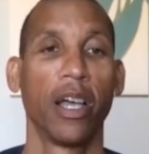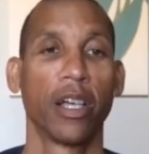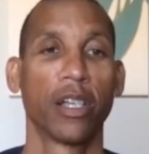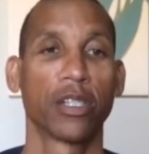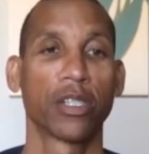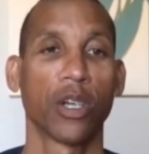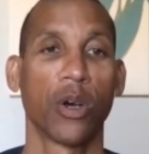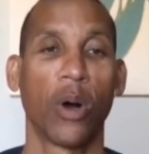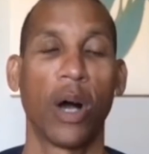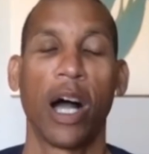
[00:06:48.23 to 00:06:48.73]

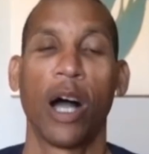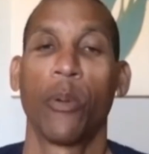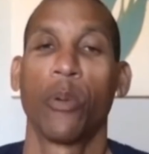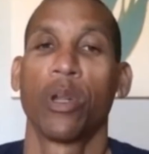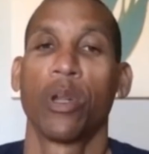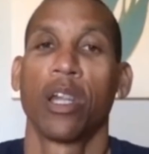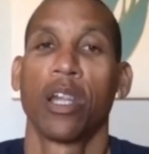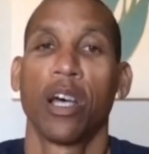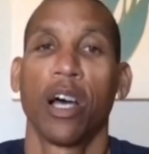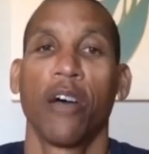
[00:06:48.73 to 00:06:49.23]
So I would
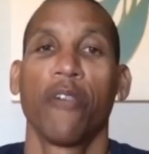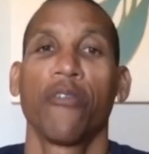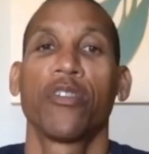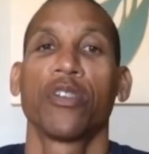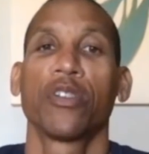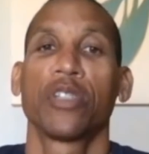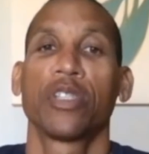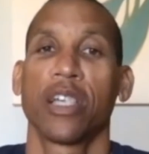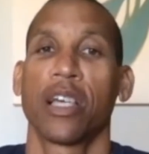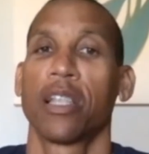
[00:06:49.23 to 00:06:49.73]
love to
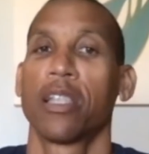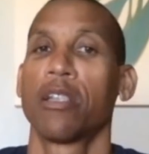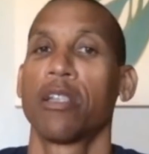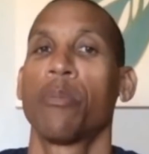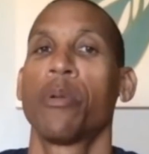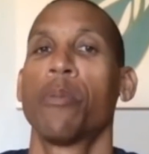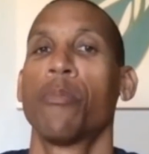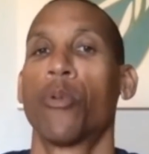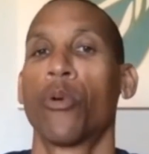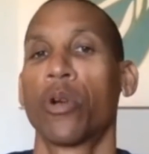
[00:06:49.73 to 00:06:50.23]
see a little
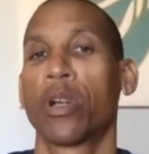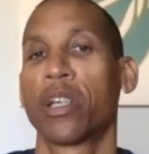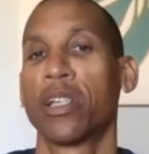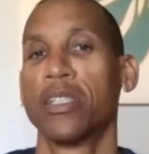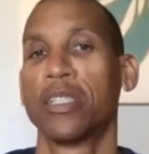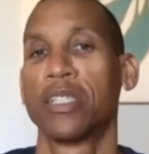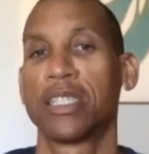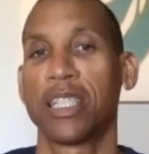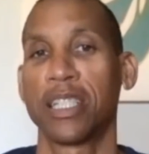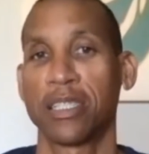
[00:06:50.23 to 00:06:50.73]
bit more
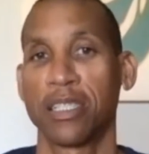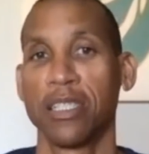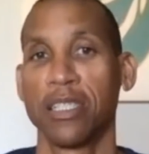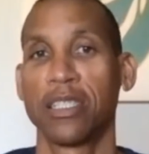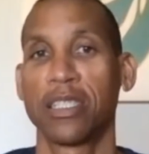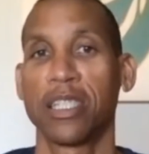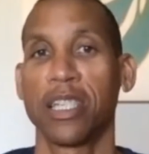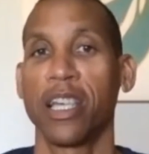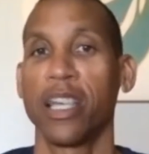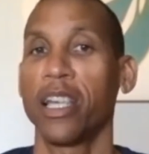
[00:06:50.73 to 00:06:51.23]

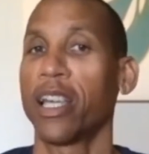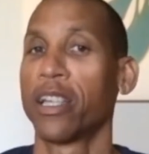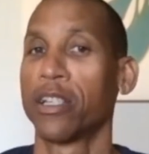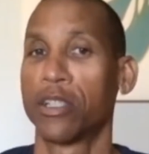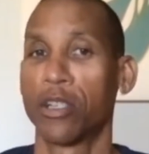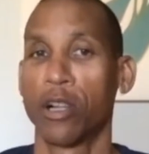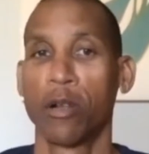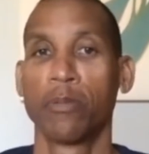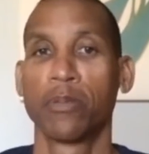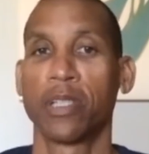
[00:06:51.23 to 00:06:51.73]
consistency in
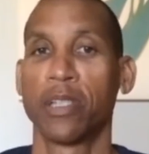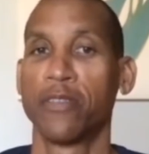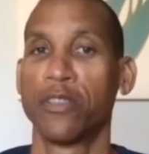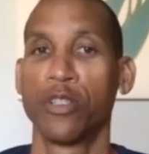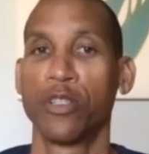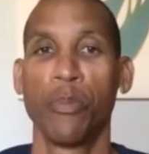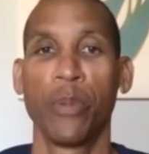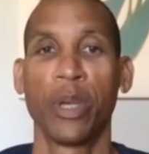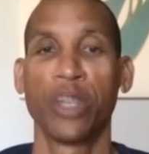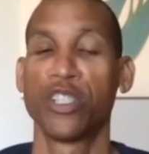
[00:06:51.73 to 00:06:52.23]
terms of, as
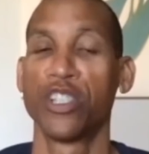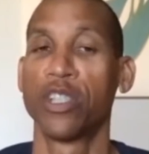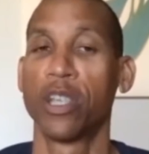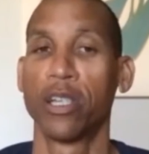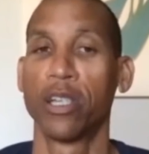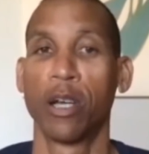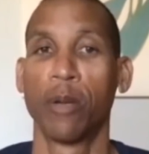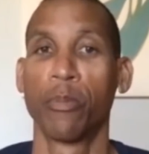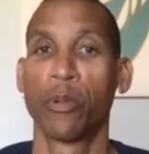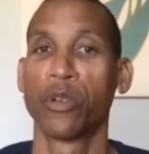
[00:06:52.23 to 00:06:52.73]
you mentioned, the
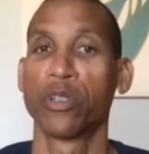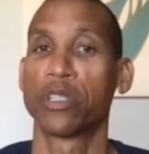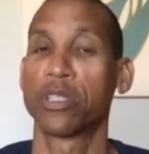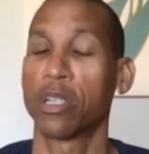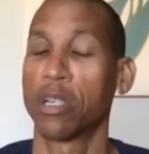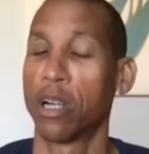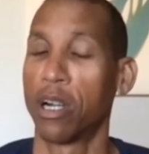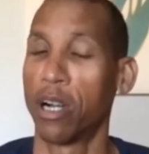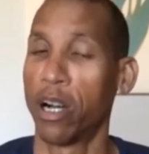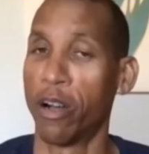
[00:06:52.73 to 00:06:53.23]
numbers
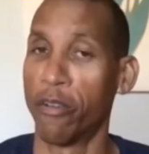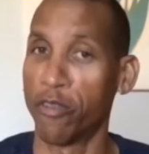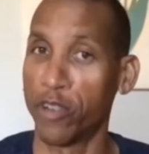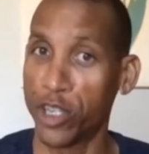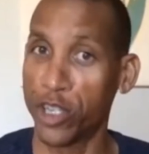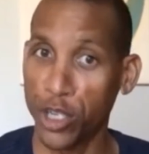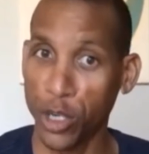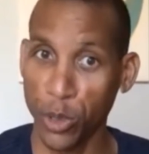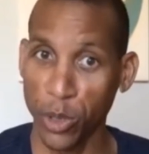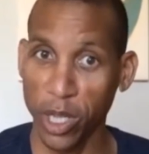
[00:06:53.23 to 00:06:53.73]
of
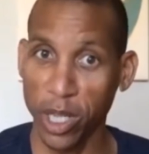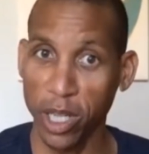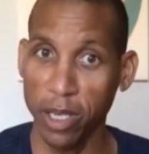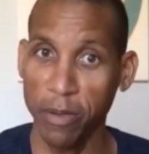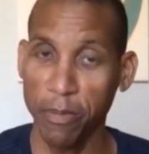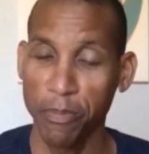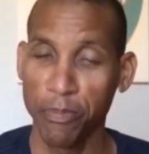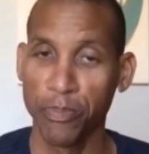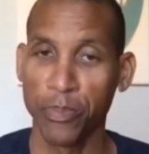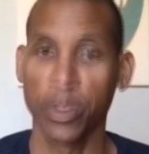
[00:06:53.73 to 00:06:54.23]
shooting.